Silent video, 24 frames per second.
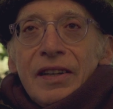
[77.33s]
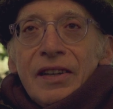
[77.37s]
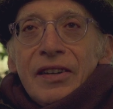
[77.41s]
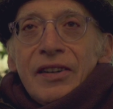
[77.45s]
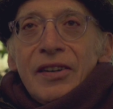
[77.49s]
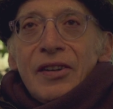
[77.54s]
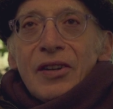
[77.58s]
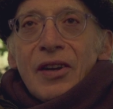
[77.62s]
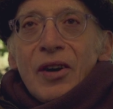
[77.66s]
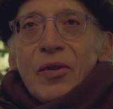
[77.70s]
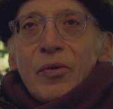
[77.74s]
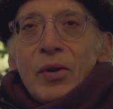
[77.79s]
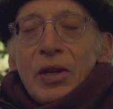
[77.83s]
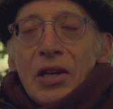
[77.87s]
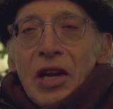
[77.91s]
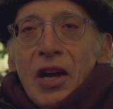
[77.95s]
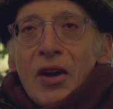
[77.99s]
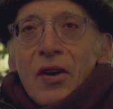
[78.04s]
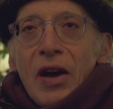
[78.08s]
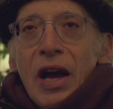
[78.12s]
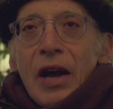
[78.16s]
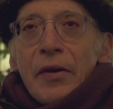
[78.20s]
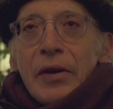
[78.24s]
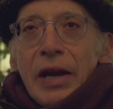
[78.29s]
You know, we
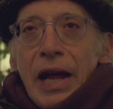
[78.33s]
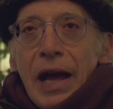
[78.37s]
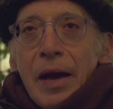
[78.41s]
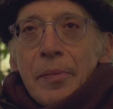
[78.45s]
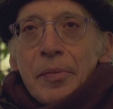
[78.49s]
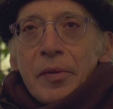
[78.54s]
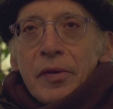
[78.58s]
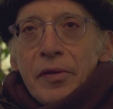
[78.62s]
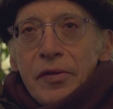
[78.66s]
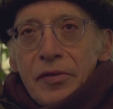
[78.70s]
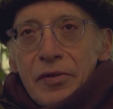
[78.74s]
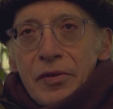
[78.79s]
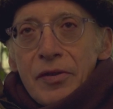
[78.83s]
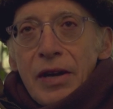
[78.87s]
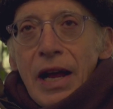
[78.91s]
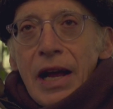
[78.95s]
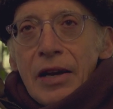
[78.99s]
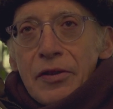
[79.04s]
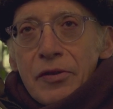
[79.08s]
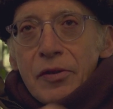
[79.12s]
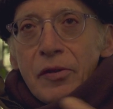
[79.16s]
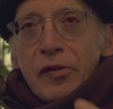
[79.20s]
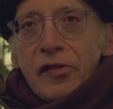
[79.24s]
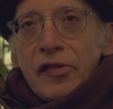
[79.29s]
know how it happened through
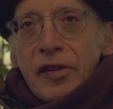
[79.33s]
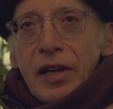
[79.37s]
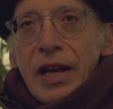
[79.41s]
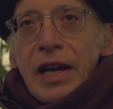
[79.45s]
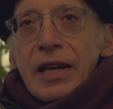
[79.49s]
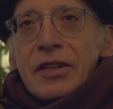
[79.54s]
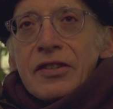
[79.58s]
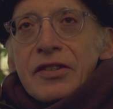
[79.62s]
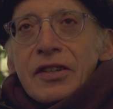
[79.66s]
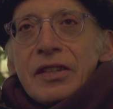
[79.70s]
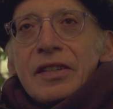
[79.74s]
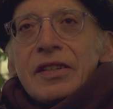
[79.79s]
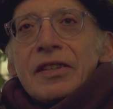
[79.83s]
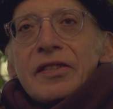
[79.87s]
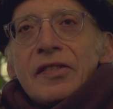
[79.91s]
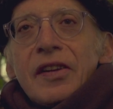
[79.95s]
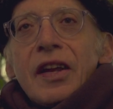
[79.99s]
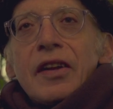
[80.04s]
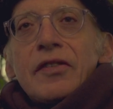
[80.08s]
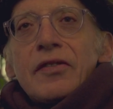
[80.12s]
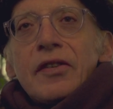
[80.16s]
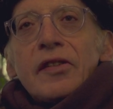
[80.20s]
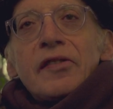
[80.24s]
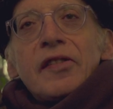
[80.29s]
natural selection,
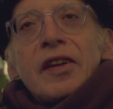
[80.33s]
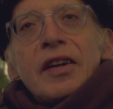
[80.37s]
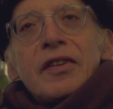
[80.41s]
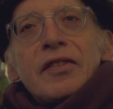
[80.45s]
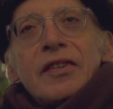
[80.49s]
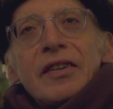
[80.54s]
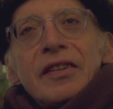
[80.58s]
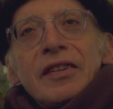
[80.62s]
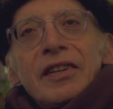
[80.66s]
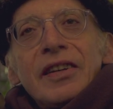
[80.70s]
etc., etc.